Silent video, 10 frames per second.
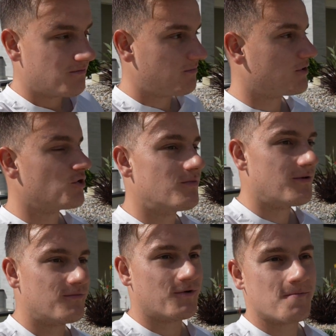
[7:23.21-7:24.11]
but
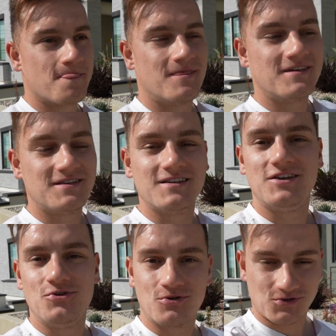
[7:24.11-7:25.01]
remember, this is a
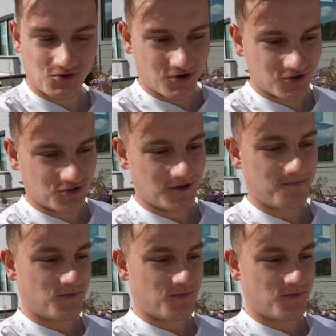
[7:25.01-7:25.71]
new construction.